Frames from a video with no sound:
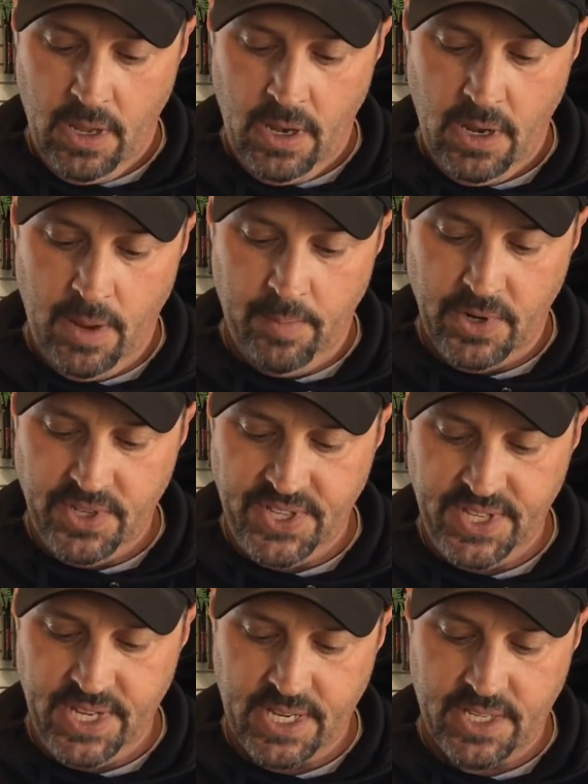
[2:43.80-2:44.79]
Number
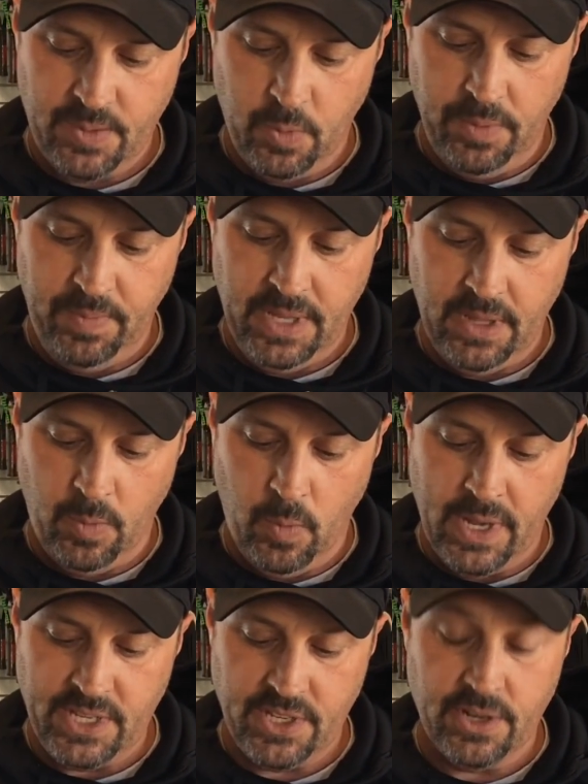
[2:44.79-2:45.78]
6 would be the
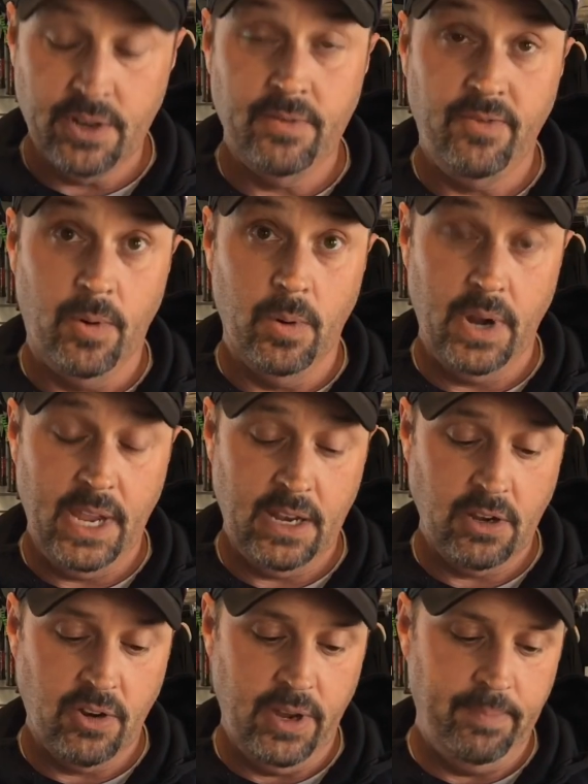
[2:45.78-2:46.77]
western
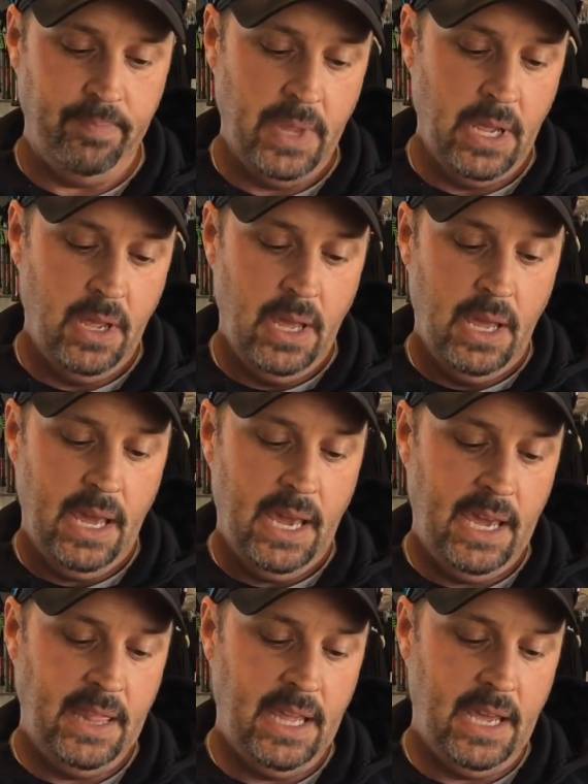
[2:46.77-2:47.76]
forehand grip.
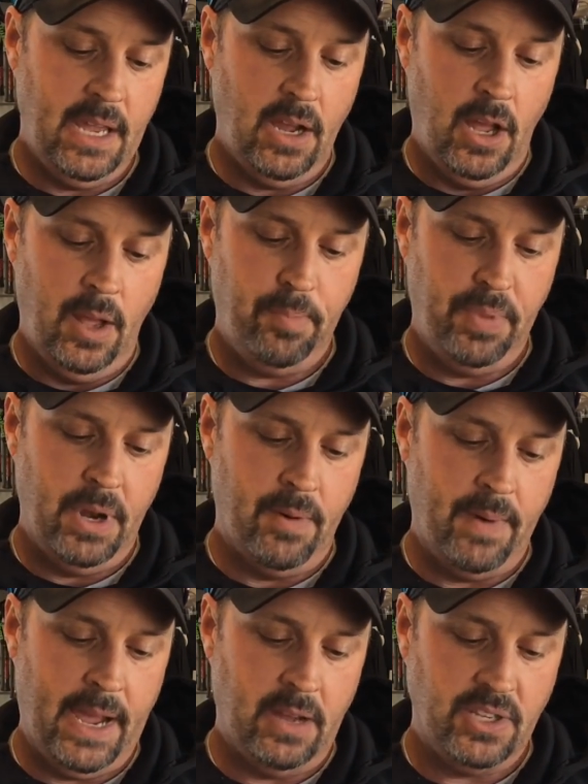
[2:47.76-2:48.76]
And then up and
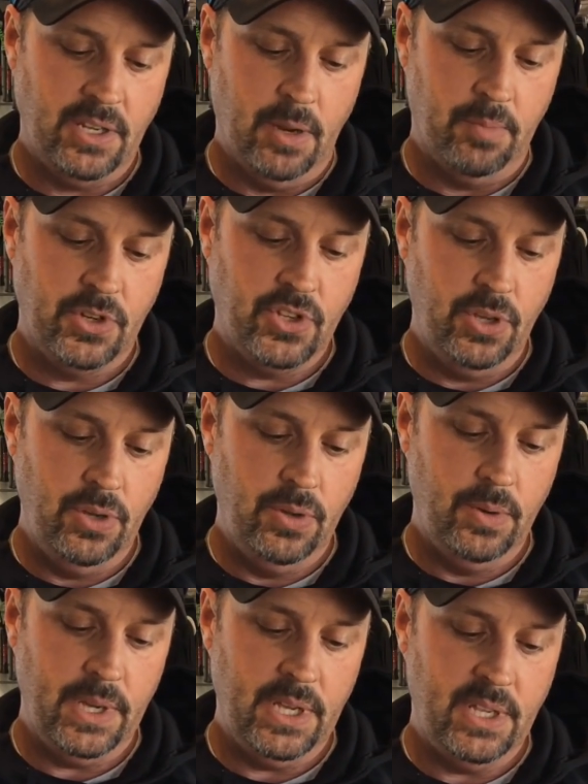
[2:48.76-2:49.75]
around to number
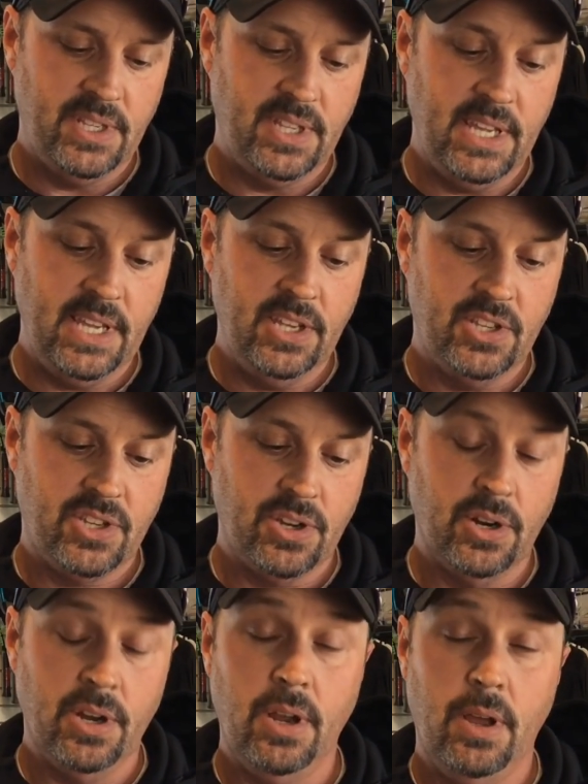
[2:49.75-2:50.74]
2 is the
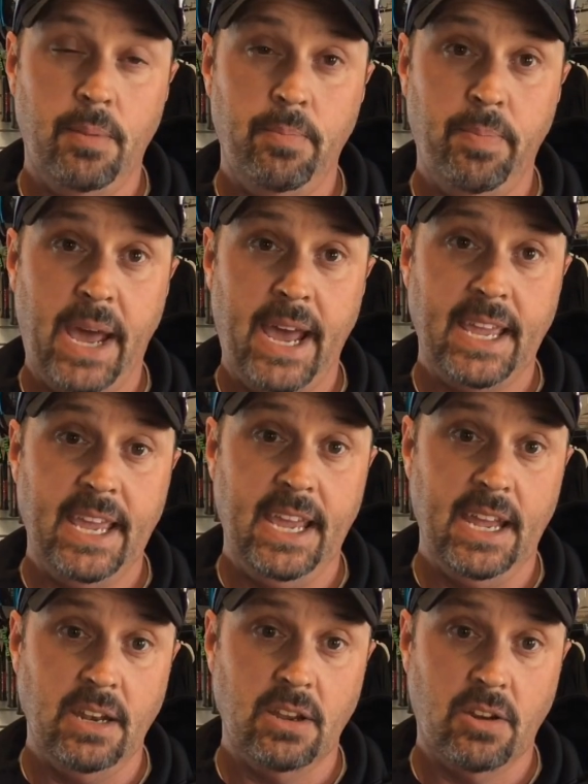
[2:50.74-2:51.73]
eastern
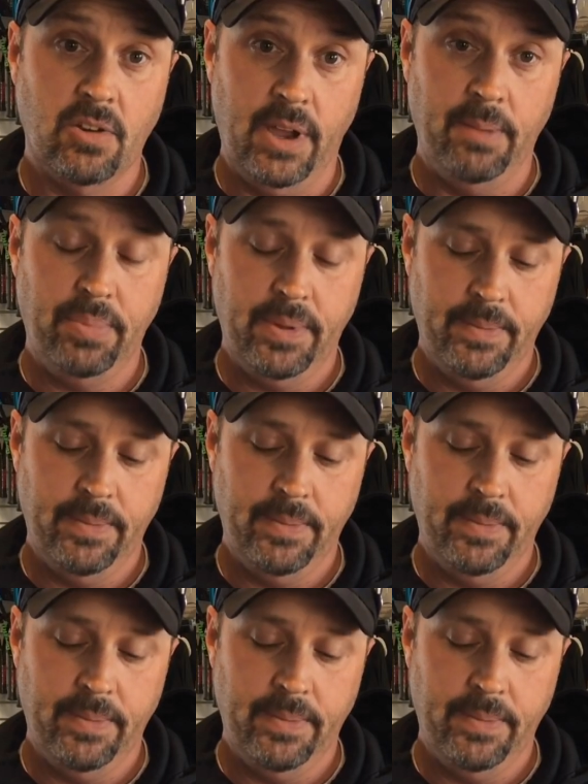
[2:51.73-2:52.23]
backhand grip.